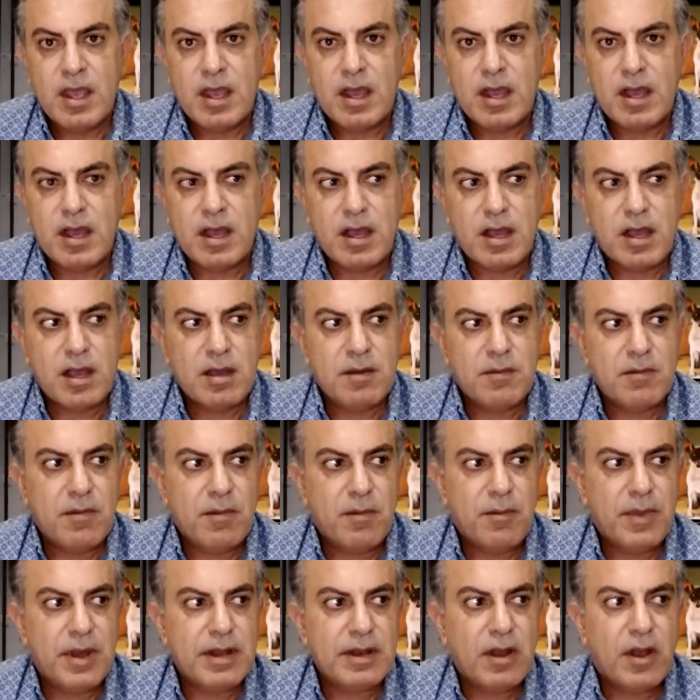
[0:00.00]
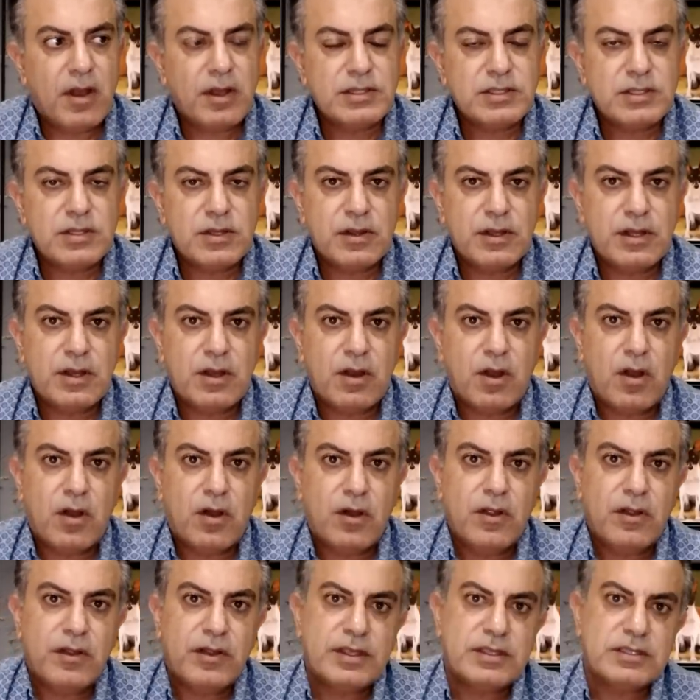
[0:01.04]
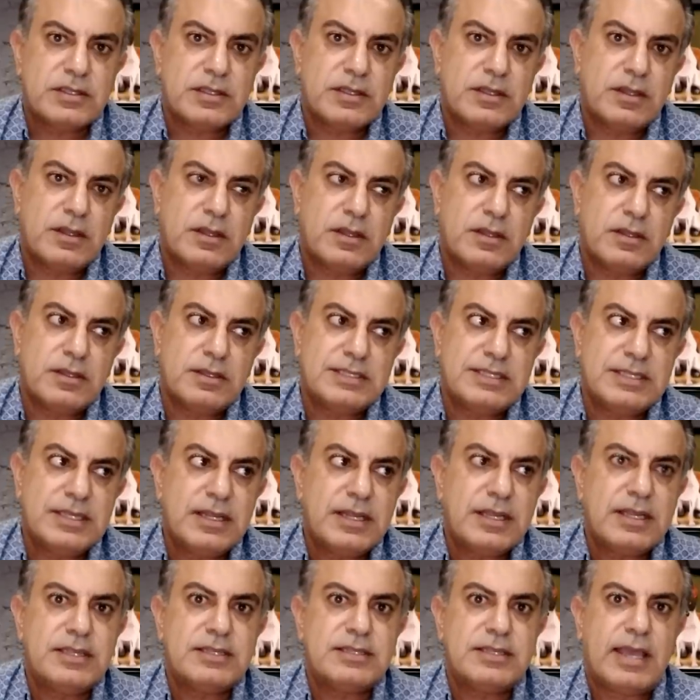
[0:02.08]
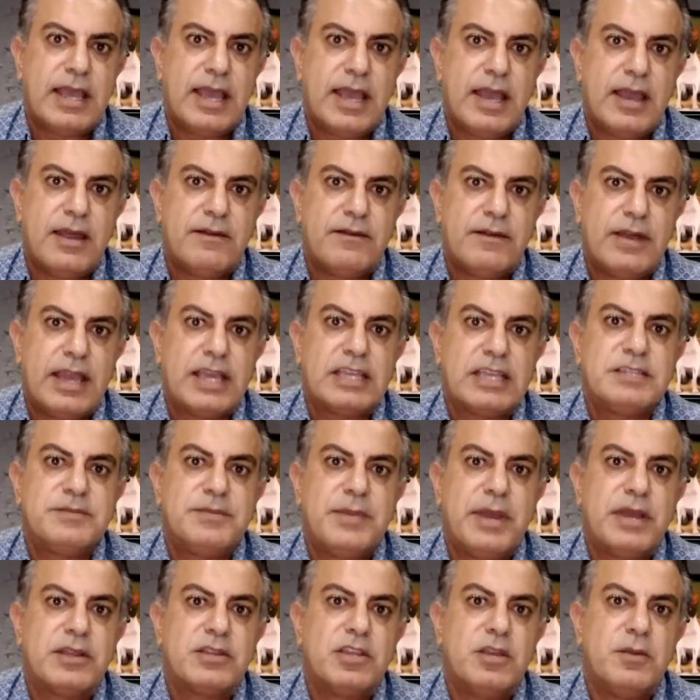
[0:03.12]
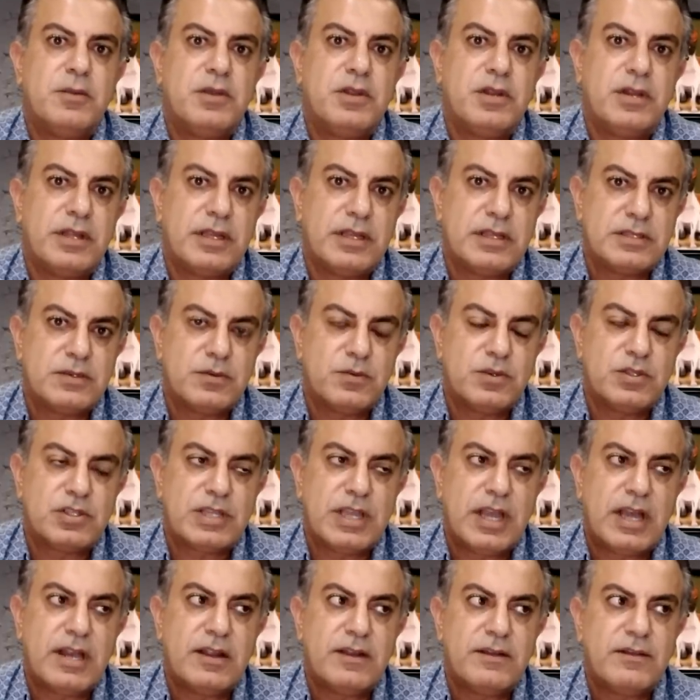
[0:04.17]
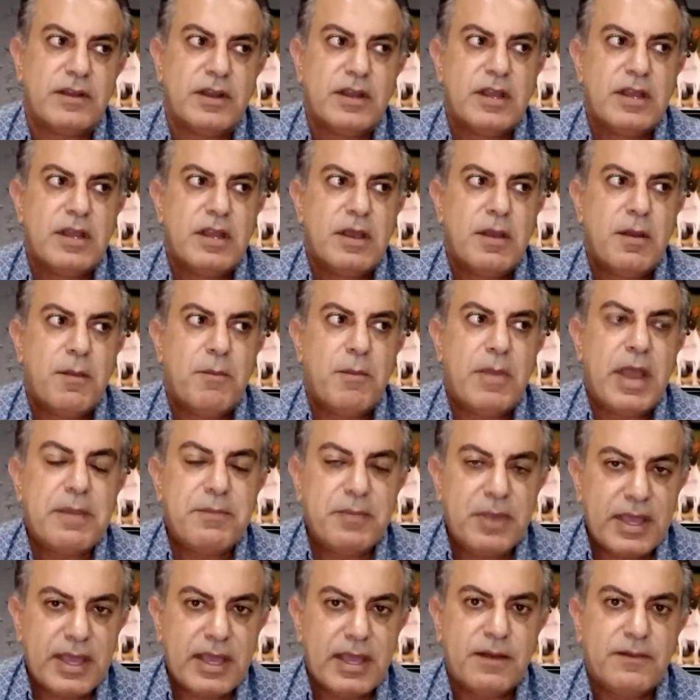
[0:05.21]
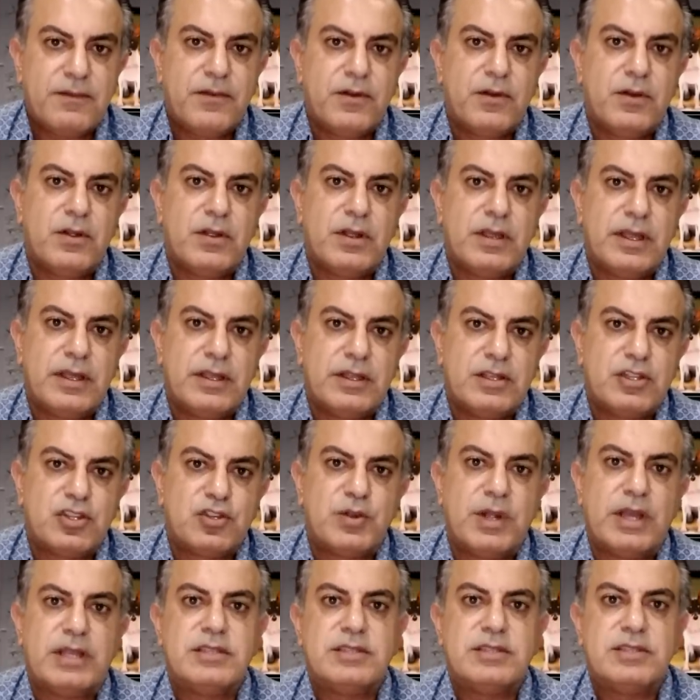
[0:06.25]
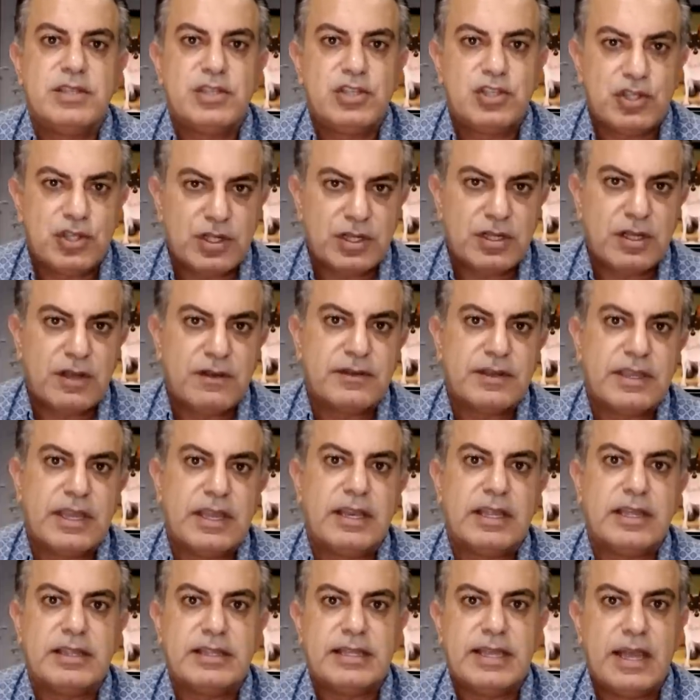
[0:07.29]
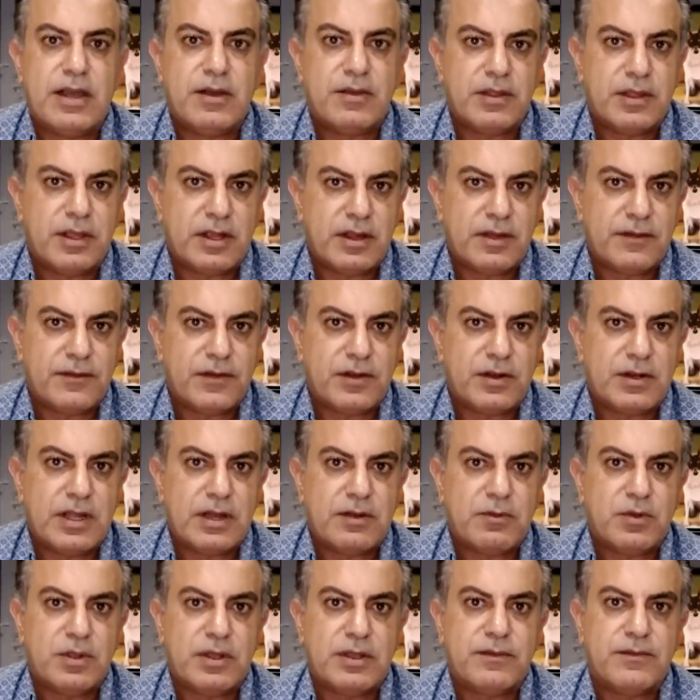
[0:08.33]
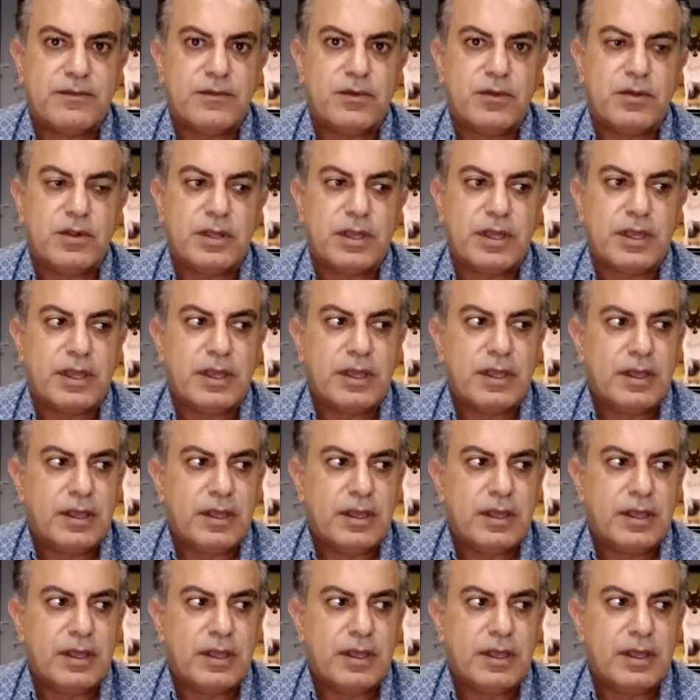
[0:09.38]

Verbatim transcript: Um, but also, you know, all of these cities have expat communities, which kind of might be helpful in the transition of getting down there if you're not really fully